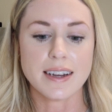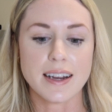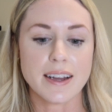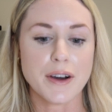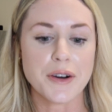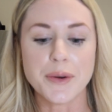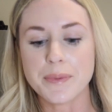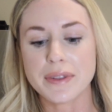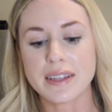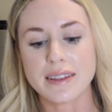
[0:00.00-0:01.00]
I hope
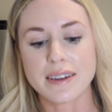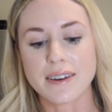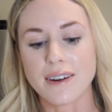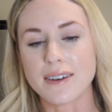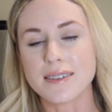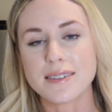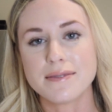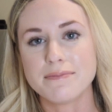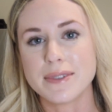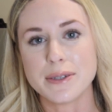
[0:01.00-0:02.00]
that they're all
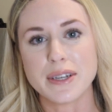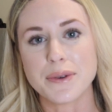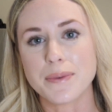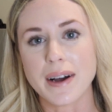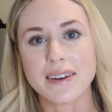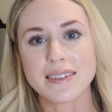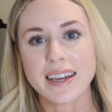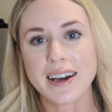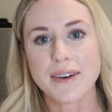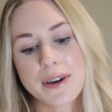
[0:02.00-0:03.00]
doing well
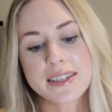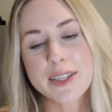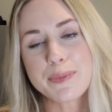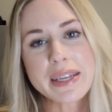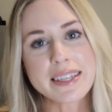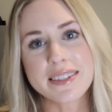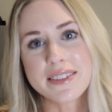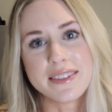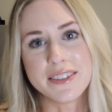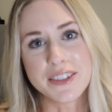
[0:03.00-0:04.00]
now. Rest in
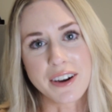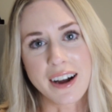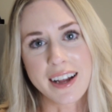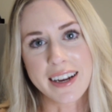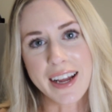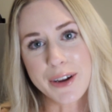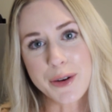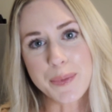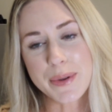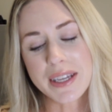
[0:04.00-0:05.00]
peace, John. I
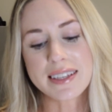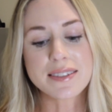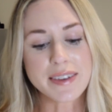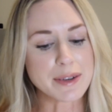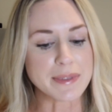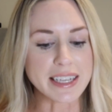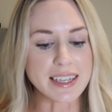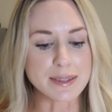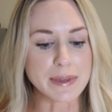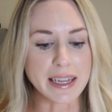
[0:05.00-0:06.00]
hope his family
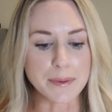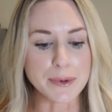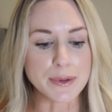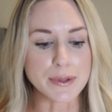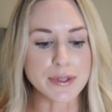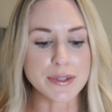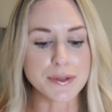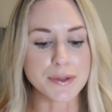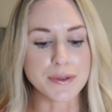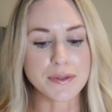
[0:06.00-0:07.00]
has been able
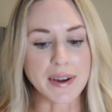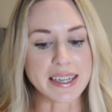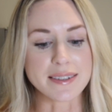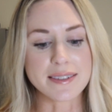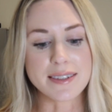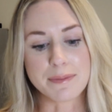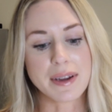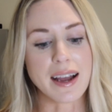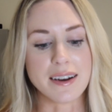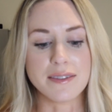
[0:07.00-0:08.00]
to find some
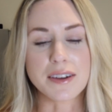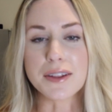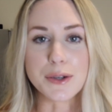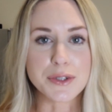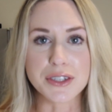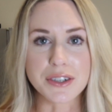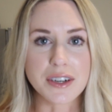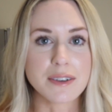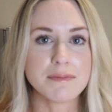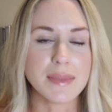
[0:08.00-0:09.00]
kind of
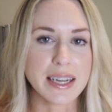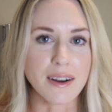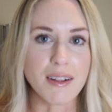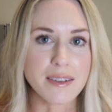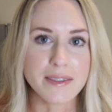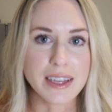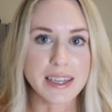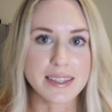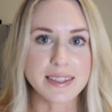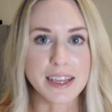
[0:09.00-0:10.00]
closure in all of
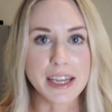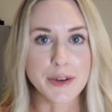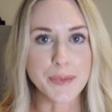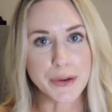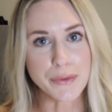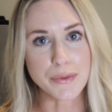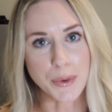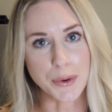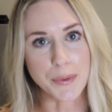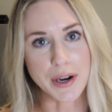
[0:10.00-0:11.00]
this and move
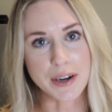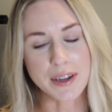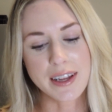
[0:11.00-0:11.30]
forward.